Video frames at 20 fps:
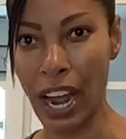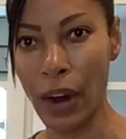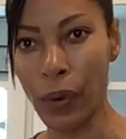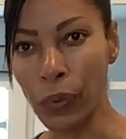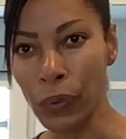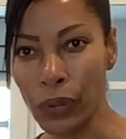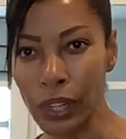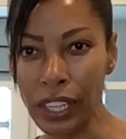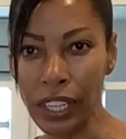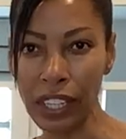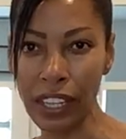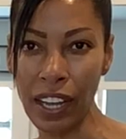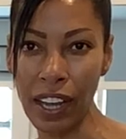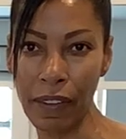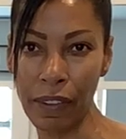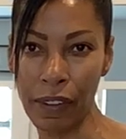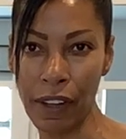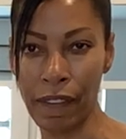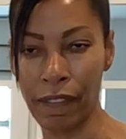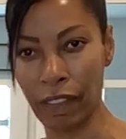I really
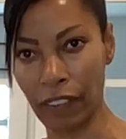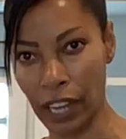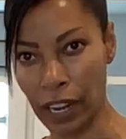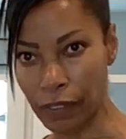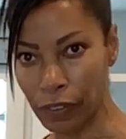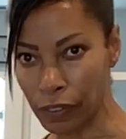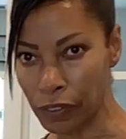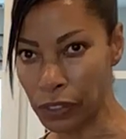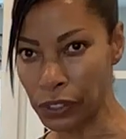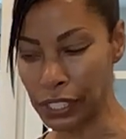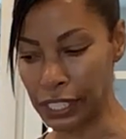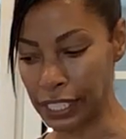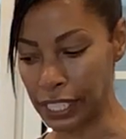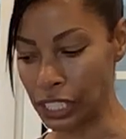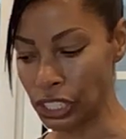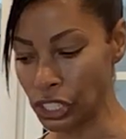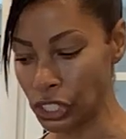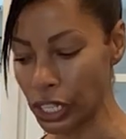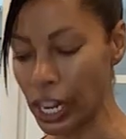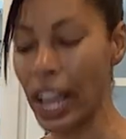love a flavorful
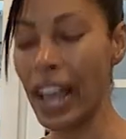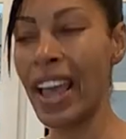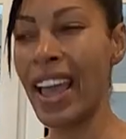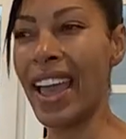dish,